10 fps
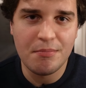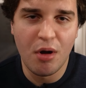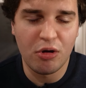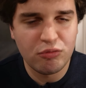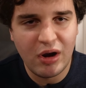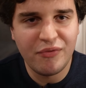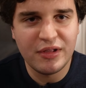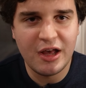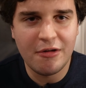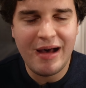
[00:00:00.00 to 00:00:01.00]
Mark
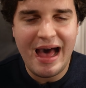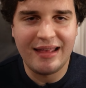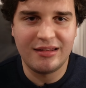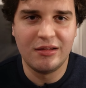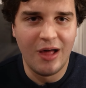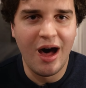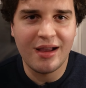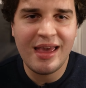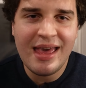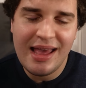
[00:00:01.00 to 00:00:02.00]
Ruffalo as a
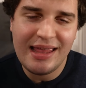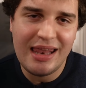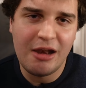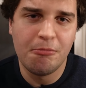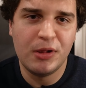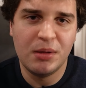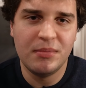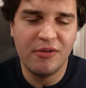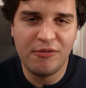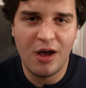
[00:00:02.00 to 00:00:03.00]
lock and then
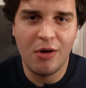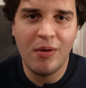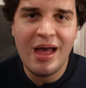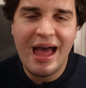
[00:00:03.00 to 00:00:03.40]
Willem Dafoe